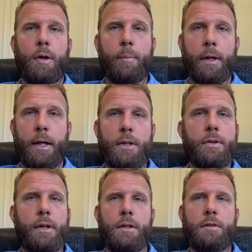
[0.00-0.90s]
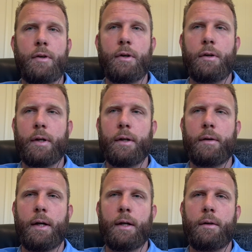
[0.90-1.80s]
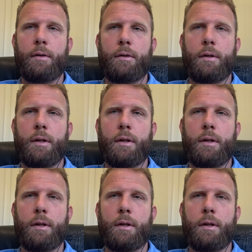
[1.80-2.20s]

proper heat transfer and